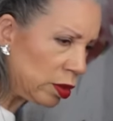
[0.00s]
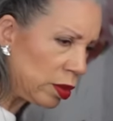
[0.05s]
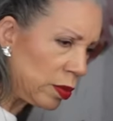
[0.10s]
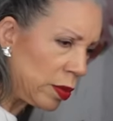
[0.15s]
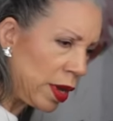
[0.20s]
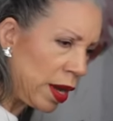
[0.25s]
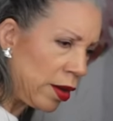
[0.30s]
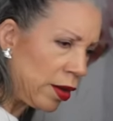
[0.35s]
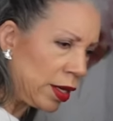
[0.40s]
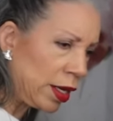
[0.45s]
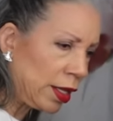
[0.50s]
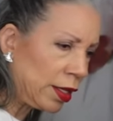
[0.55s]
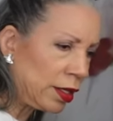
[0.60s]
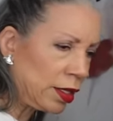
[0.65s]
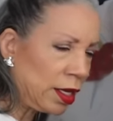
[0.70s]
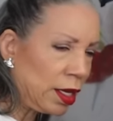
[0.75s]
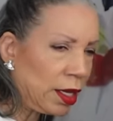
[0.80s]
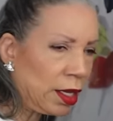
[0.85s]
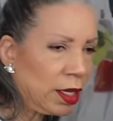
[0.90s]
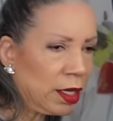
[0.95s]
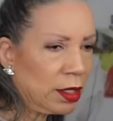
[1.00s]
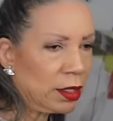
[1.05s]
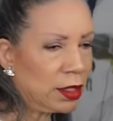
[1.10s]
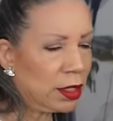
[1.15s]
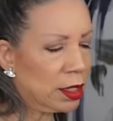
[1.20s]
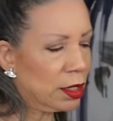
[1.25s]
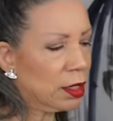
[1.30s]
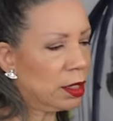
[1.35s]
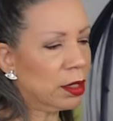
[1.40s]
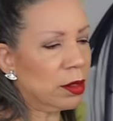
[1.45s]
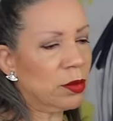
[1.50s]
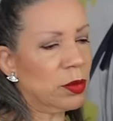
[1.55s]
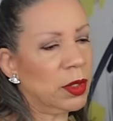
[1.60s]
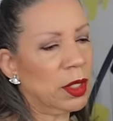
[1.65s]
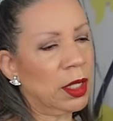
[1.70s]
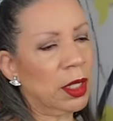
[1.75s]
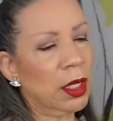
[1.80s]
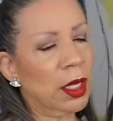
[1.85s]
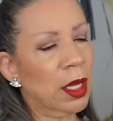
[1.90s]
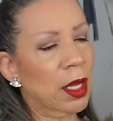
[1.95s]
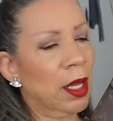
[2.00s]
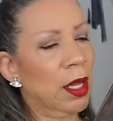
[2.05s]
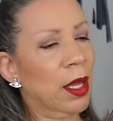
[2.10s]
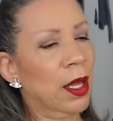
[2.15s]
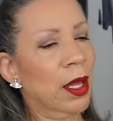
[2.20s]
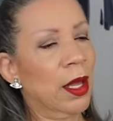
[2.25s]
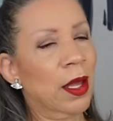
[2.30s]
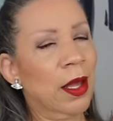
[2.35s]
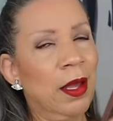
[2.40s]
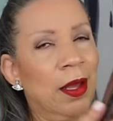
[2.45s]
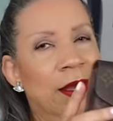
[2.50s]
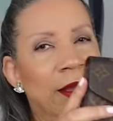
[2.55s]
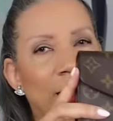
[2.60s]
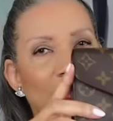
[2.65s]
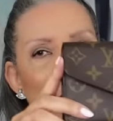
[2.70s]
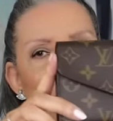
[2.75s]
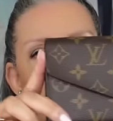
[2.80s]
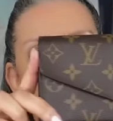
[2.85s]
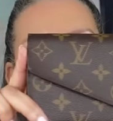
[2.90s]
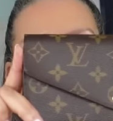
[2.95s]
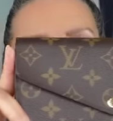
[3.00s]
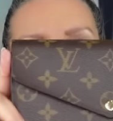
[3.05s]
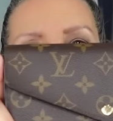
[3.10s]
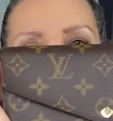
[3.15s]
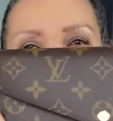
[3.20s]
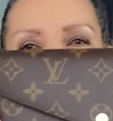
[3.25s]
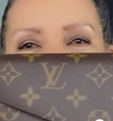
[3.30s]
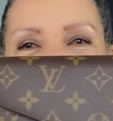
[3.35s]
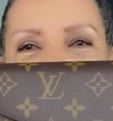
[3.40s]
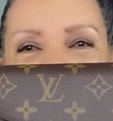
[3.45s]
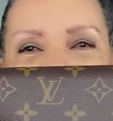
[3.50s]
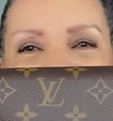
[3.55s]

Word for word: were married, I think, he did get me, he got me the wallet